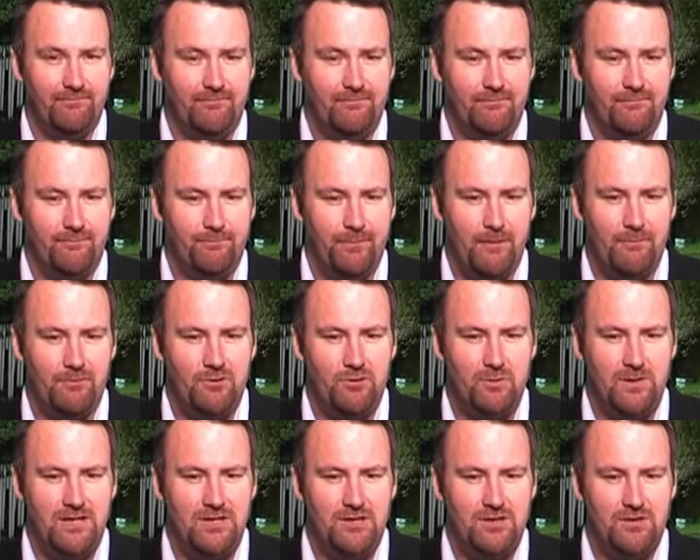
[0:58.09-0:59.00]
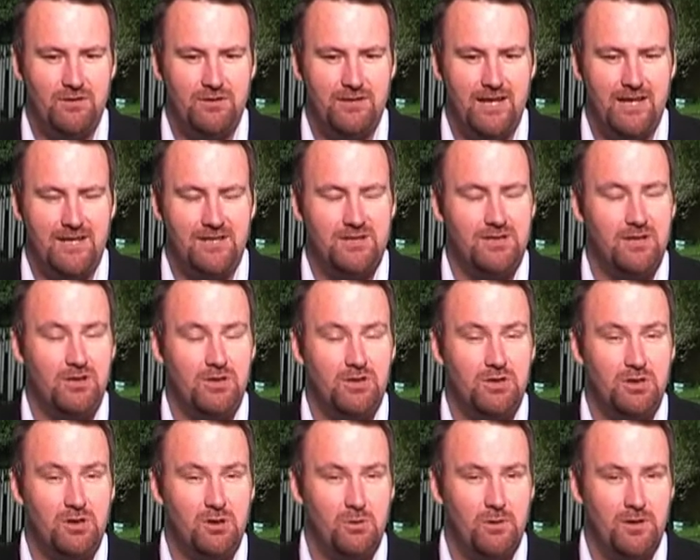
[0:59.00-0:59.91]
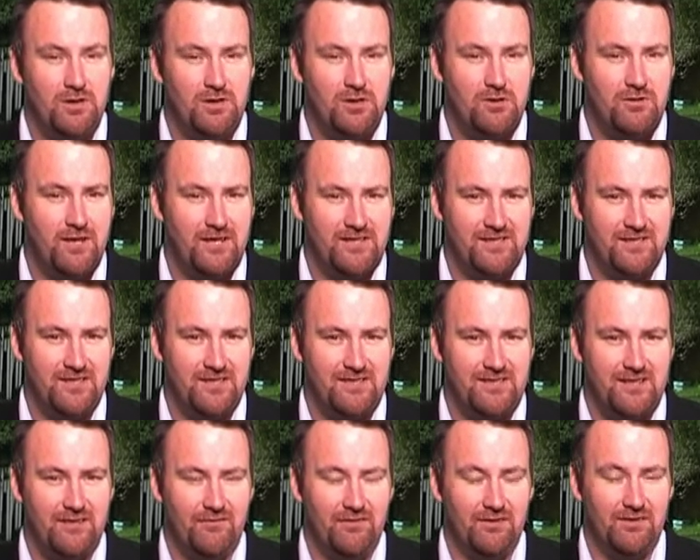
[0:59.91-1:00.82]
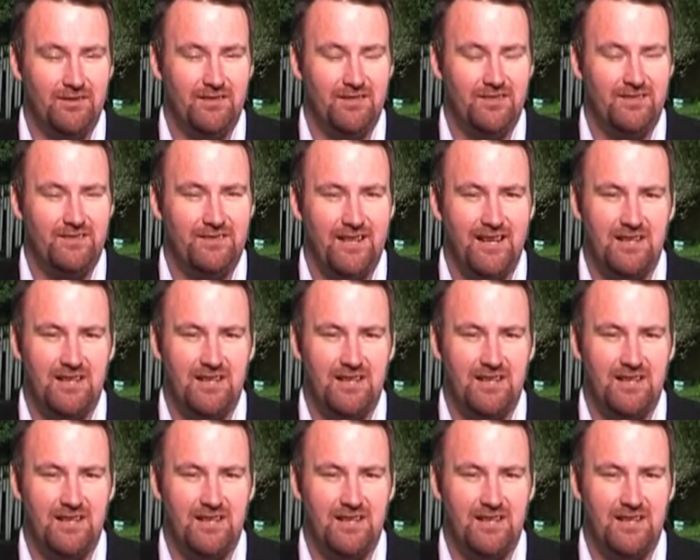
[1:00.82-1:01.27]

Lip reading: but between 2002 and 2007, they